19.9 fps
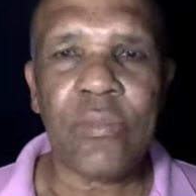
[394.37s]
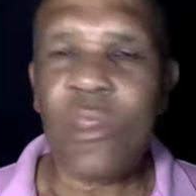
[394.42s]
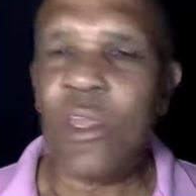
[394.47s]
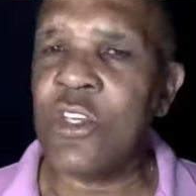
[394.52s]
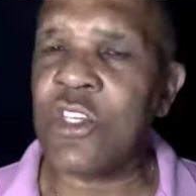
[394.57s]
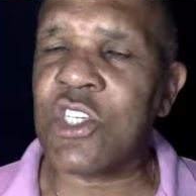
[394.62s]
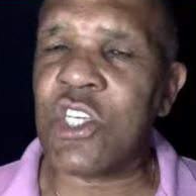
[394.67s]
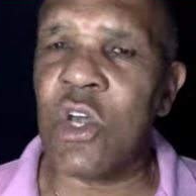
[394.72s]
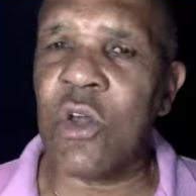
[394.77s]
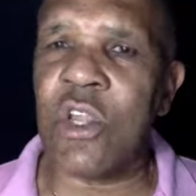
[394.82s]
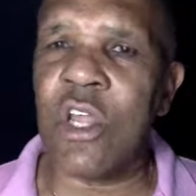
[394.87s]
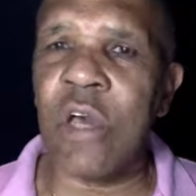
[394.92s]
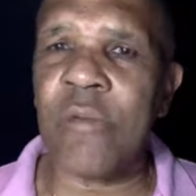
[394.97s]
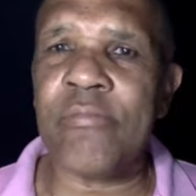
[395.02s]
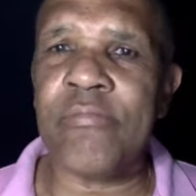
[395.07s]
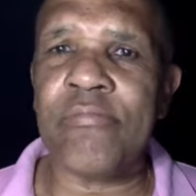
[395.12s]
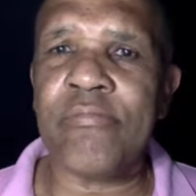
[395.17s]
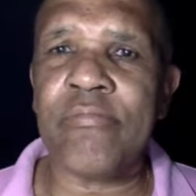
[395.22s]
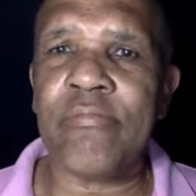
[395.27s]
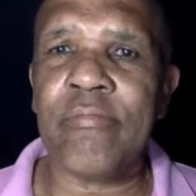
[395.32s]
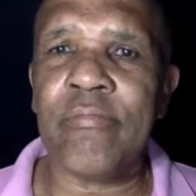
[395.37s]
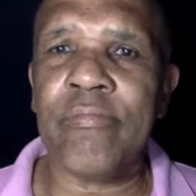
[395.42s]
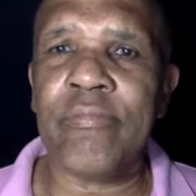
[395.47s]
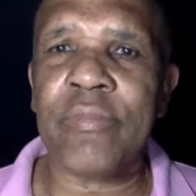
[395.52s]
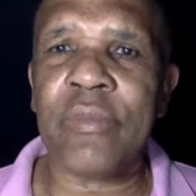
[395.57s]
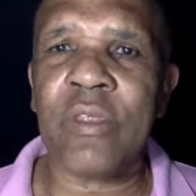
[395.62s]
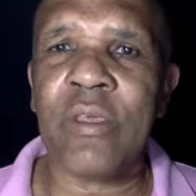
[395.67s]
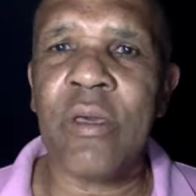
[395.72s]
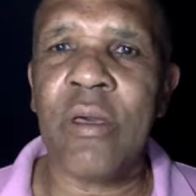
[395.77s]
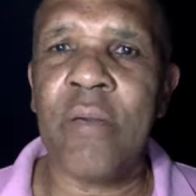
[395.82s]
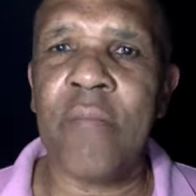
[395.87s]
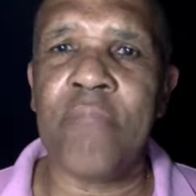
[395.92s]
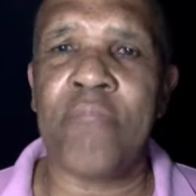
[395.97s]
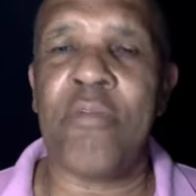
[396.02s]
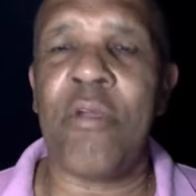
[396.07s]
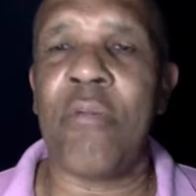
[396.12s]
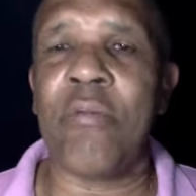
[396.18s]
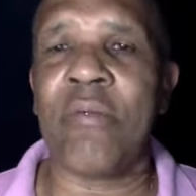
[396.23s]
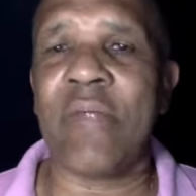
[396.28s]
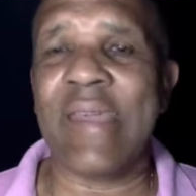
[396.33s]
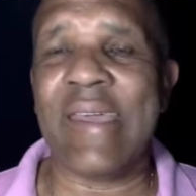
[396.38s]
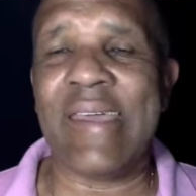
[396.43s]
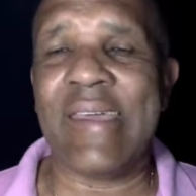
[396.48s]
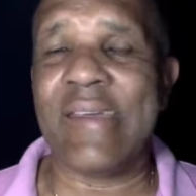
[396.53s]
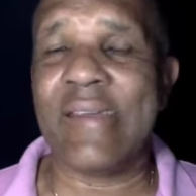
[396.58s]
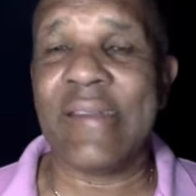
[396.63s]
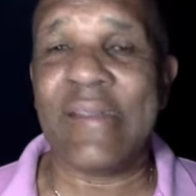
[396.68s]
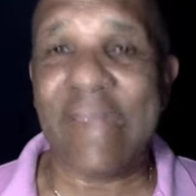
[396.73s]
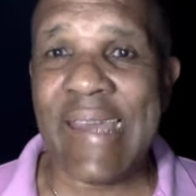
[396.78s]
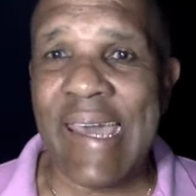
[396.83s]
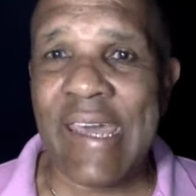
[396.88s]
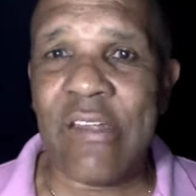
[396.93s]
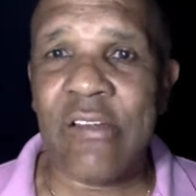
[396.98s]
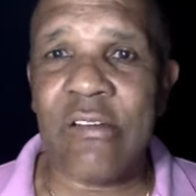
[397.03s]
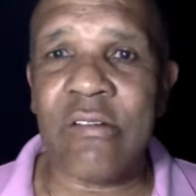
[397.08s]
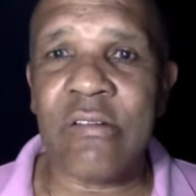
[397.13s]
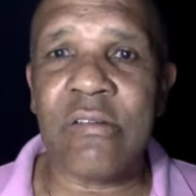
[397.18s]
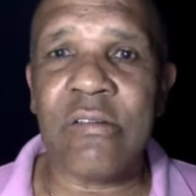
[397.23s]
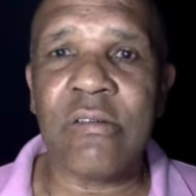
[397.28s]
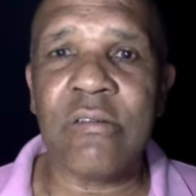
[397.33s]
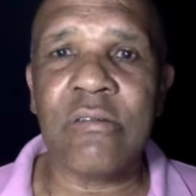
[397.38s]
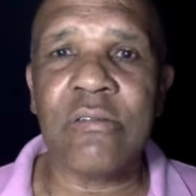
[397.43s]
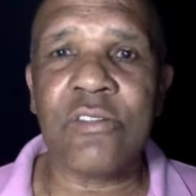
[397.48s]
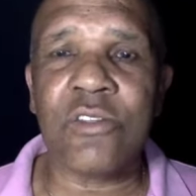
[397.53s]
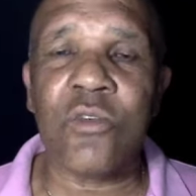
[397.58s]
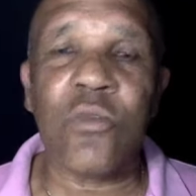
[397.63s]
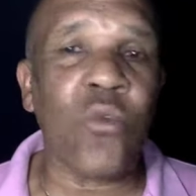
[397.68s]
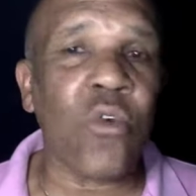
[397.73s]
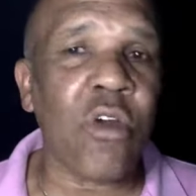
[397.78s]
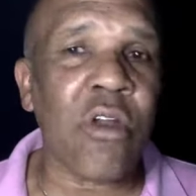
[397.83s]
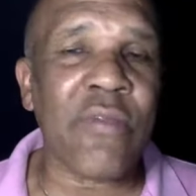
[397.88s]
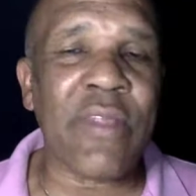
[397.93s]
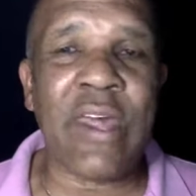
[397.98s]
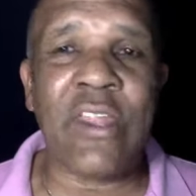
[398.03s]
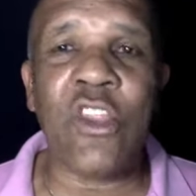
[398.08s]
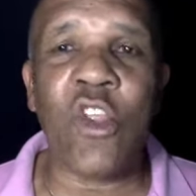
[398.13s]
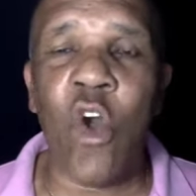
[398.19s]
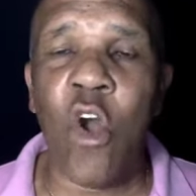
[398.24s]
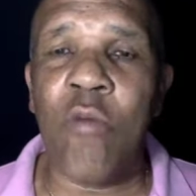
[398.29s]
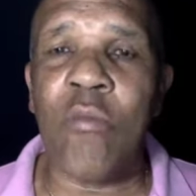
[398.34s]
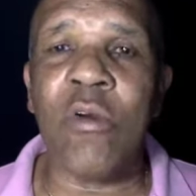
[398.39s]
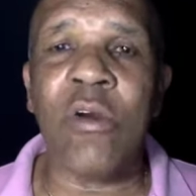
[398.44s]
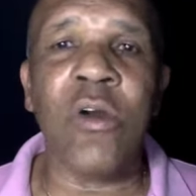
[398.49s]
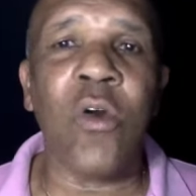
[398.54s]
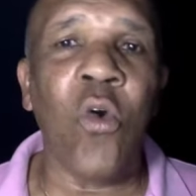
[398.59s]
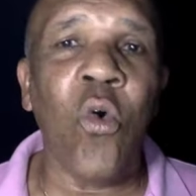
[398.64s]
showing up probably later to work than normal,